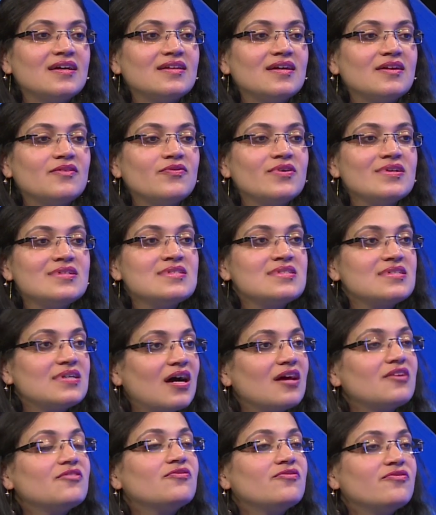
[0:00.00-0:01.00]
that we
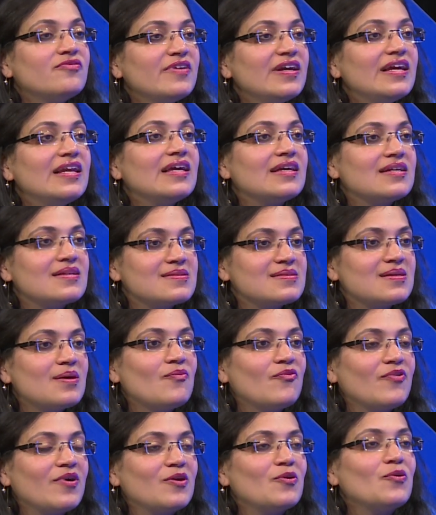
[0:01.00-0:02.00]
start feeling
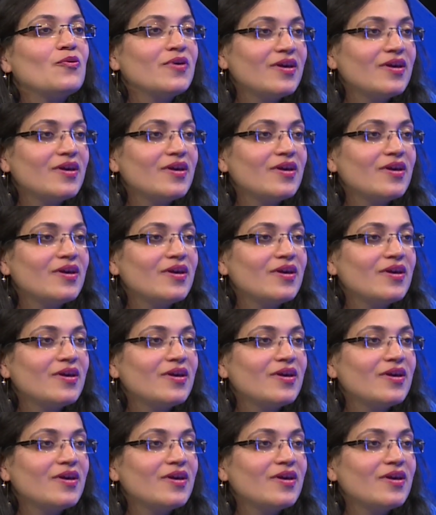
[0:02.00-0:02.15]
somewhere